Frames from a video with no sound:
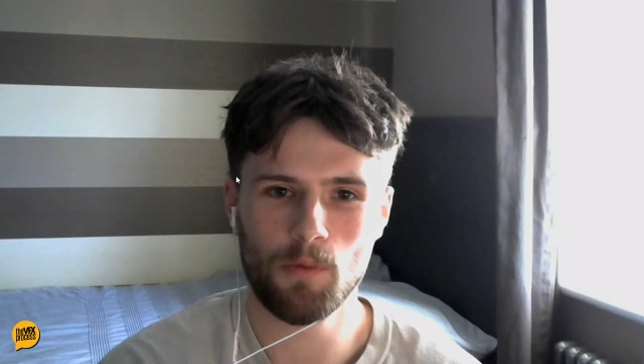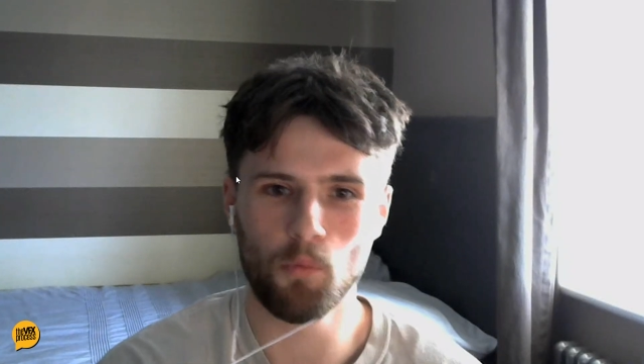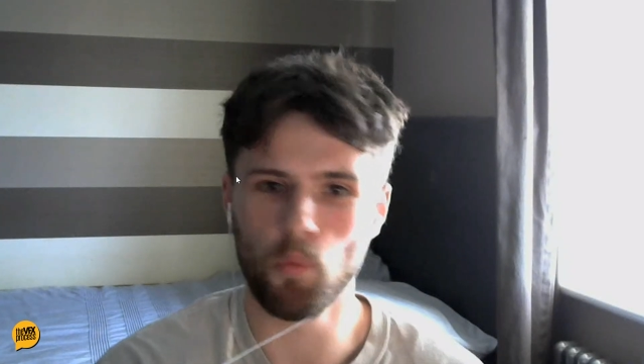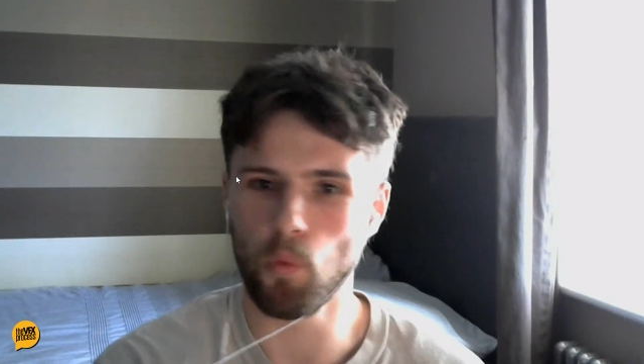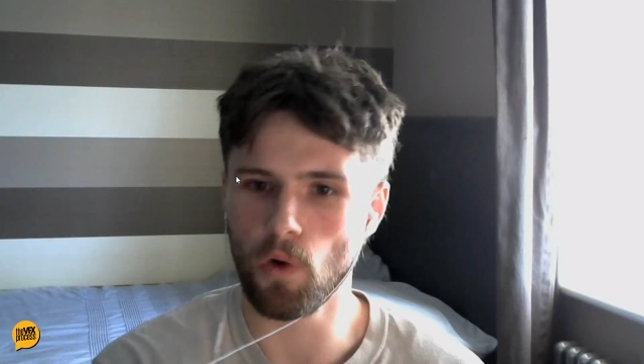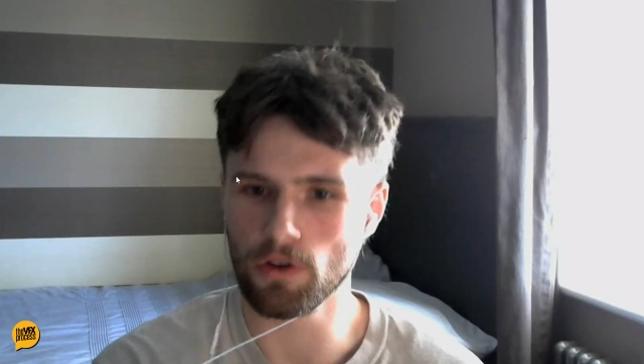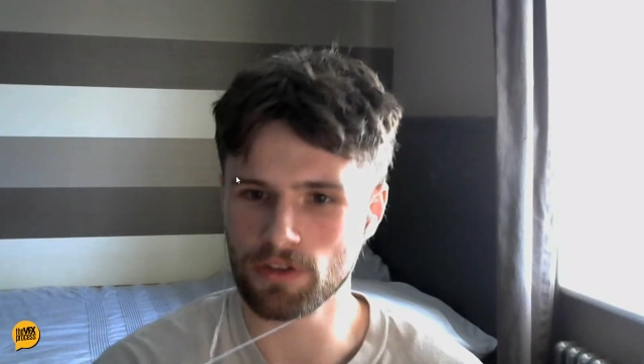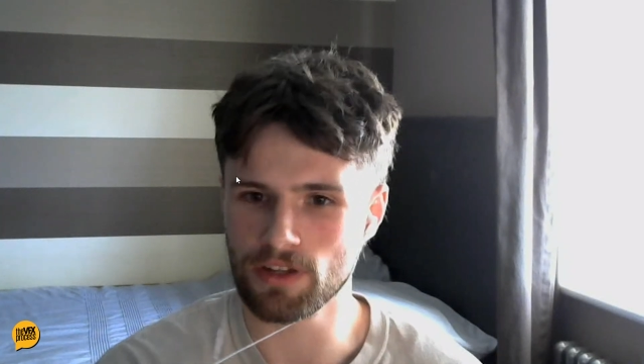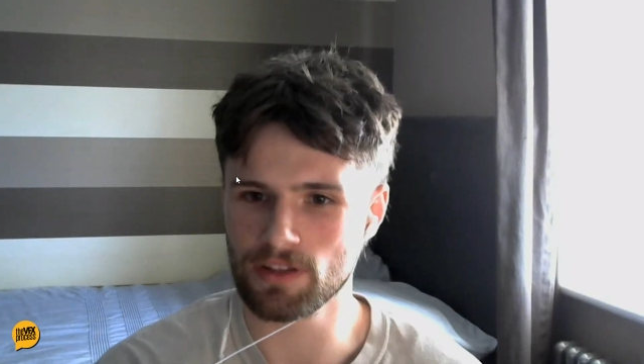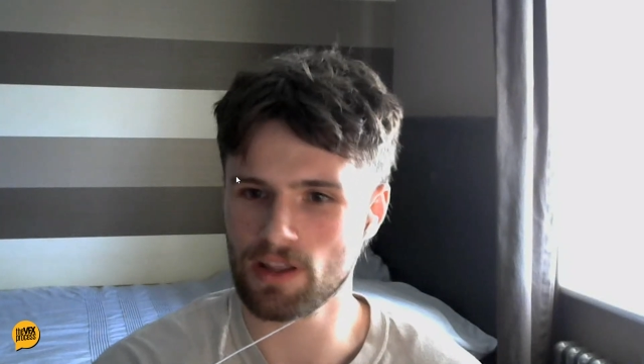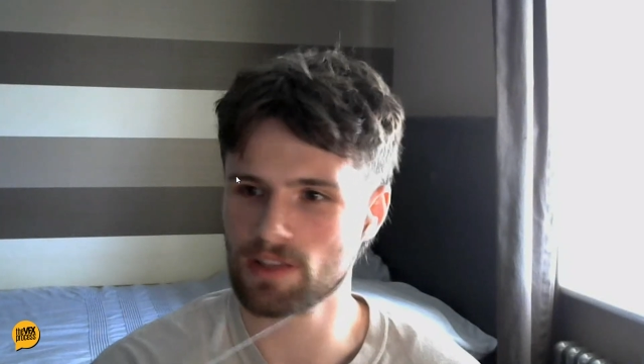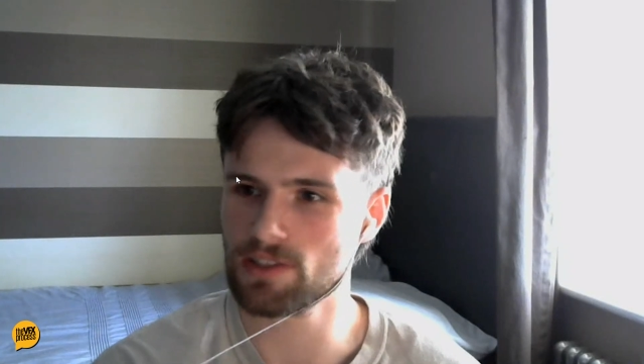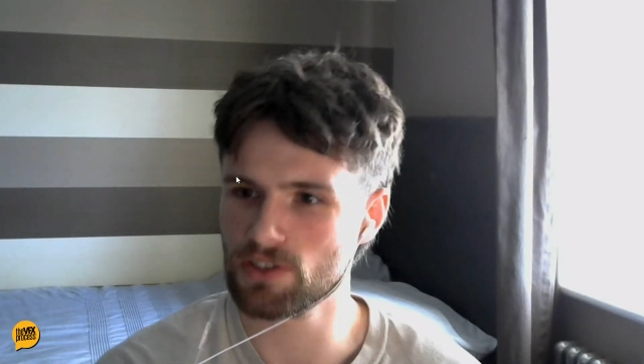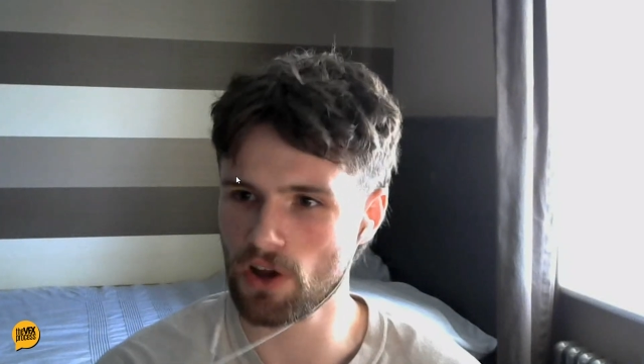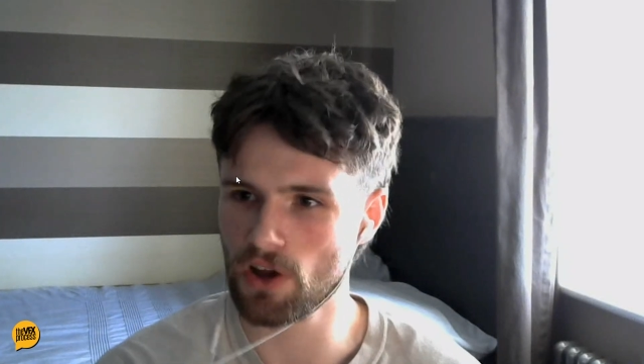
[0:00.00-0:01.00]
want and
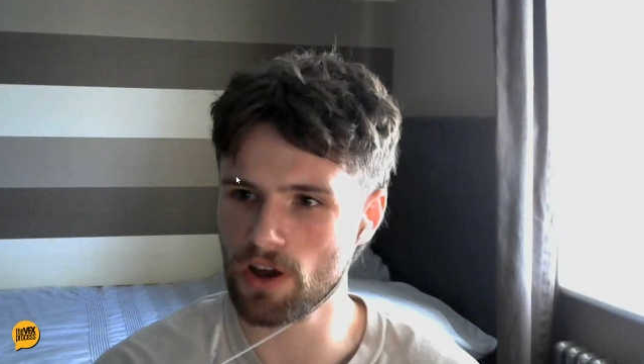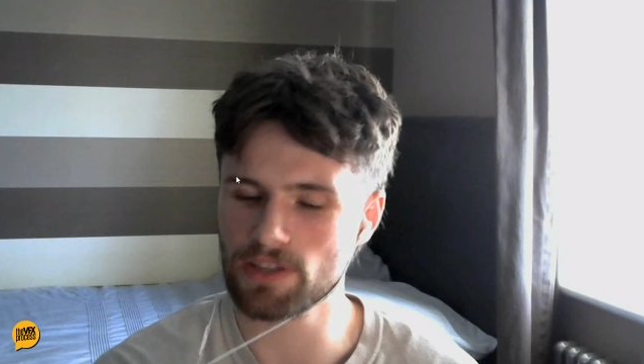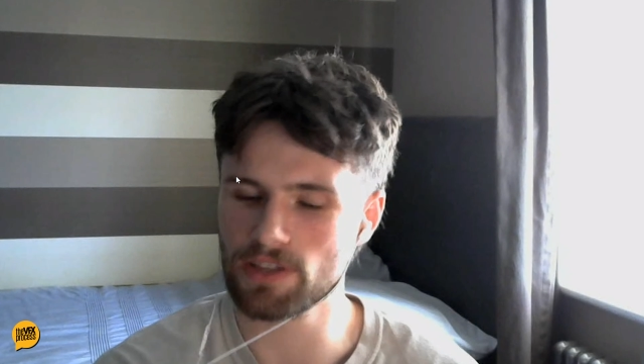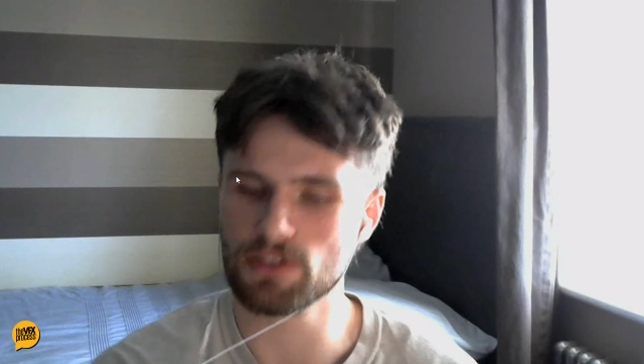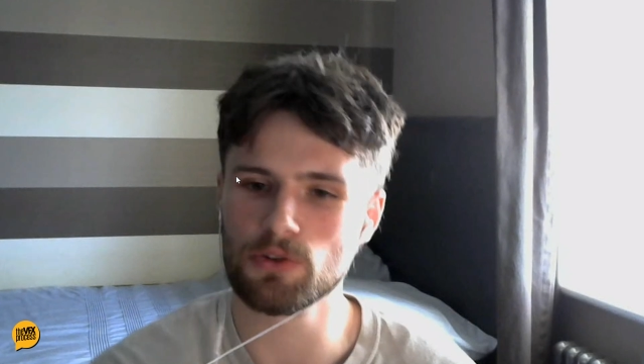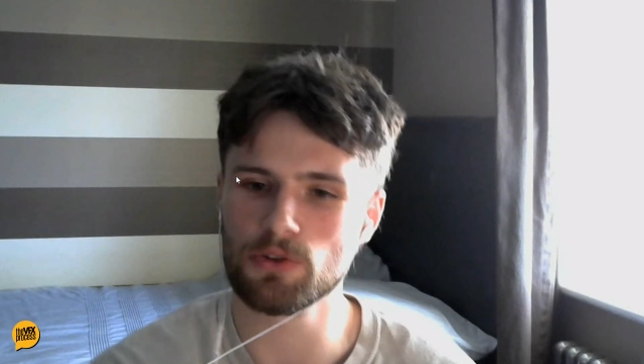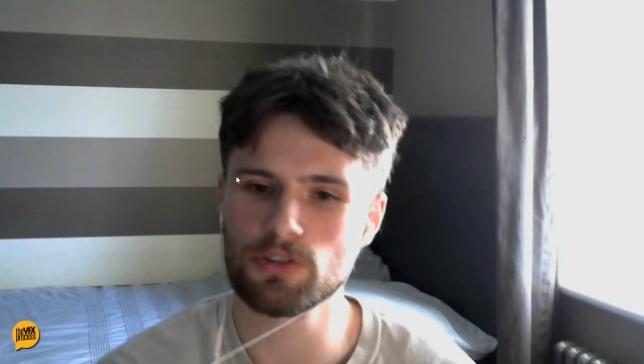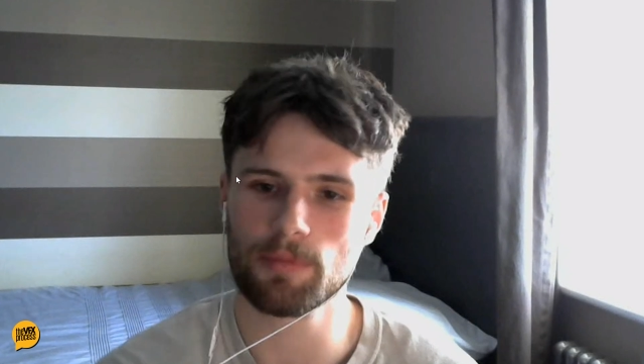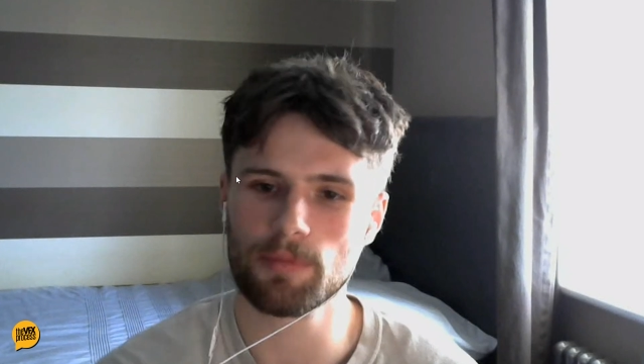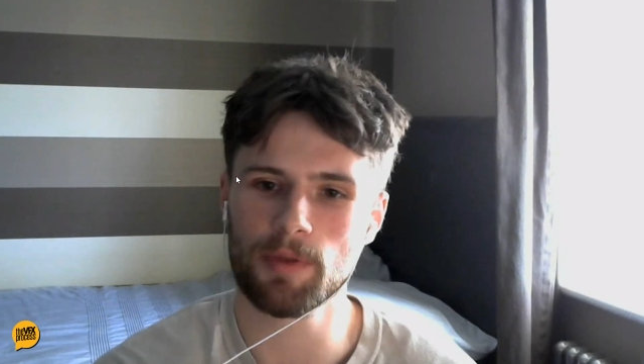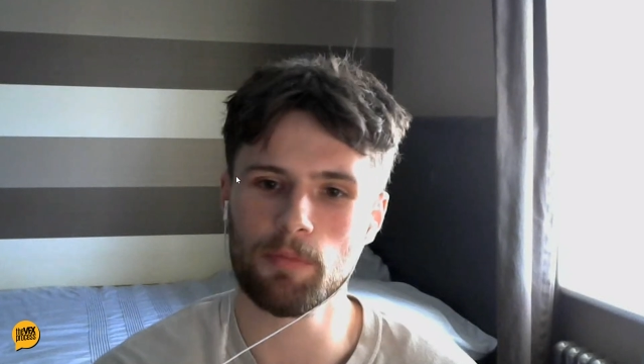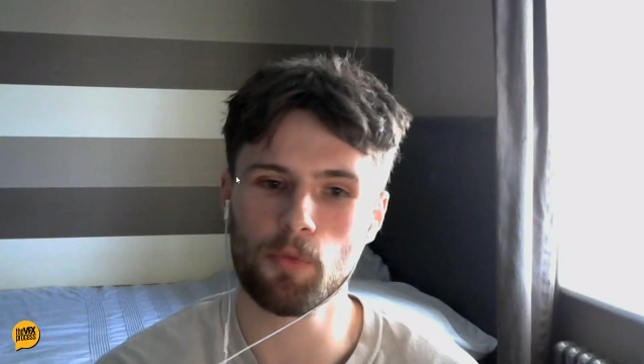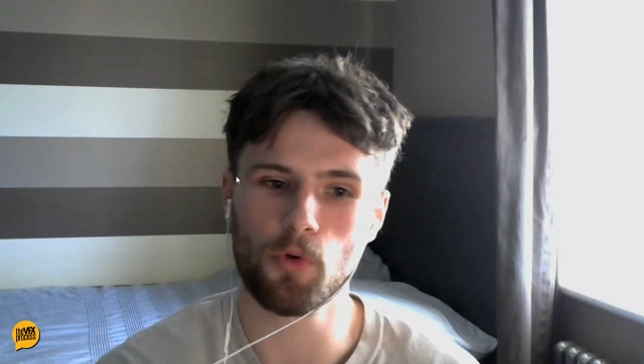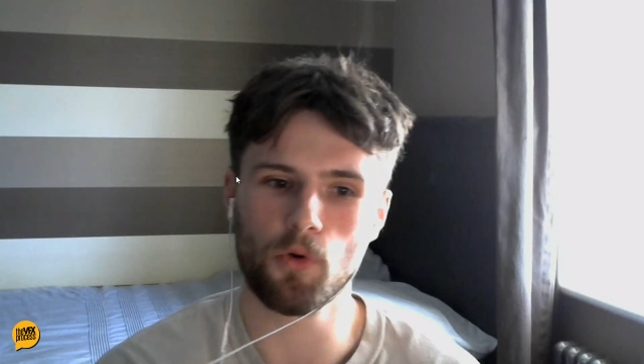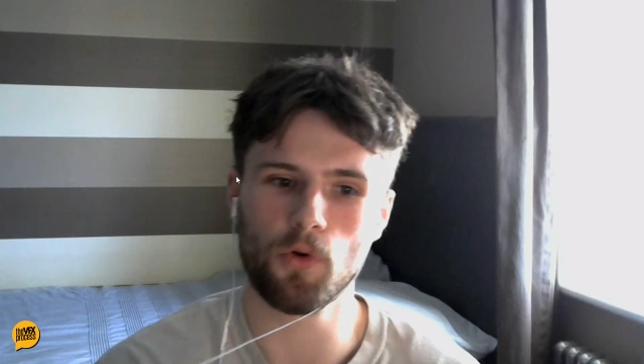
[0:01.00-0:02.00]
that desire to do
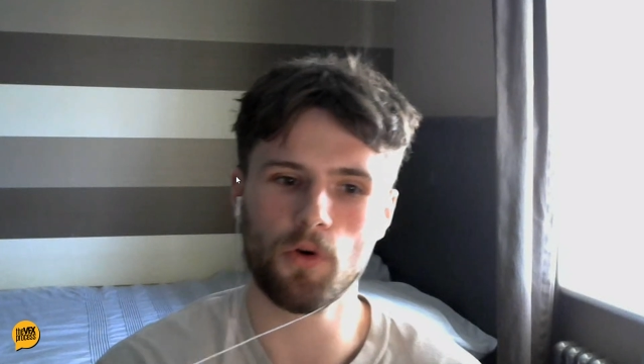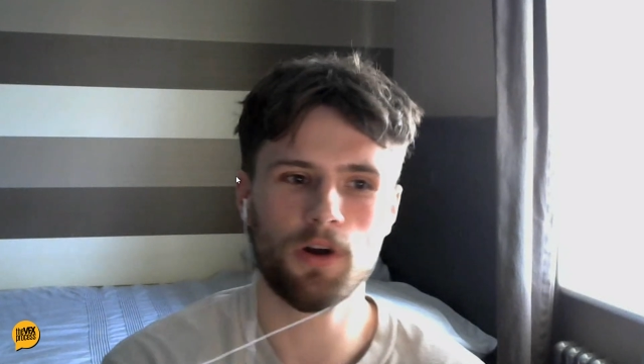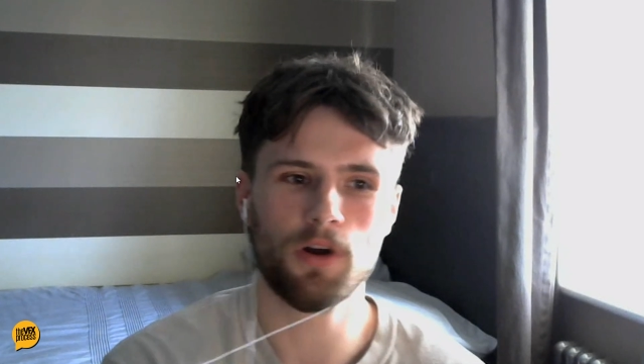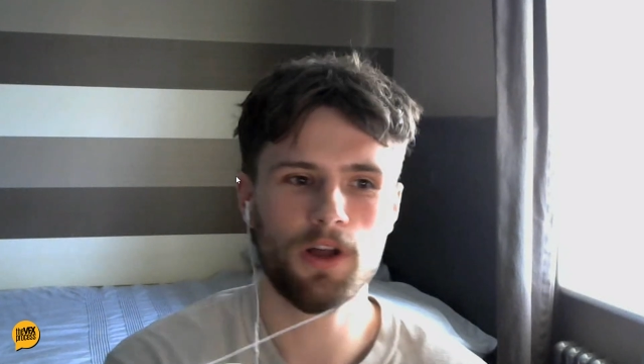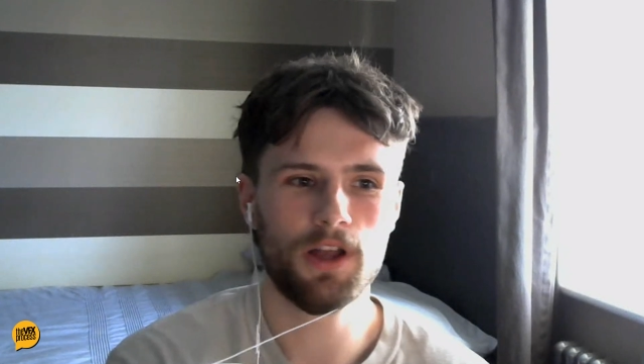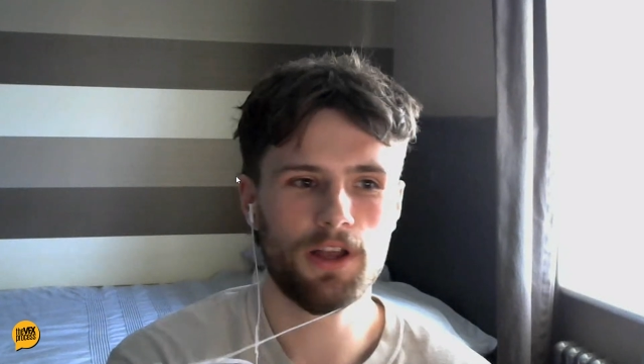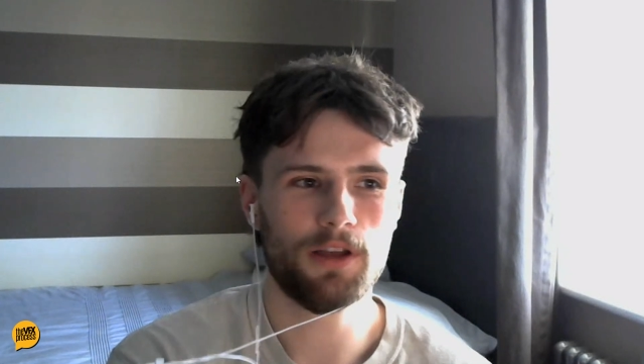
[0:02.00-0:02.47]
something more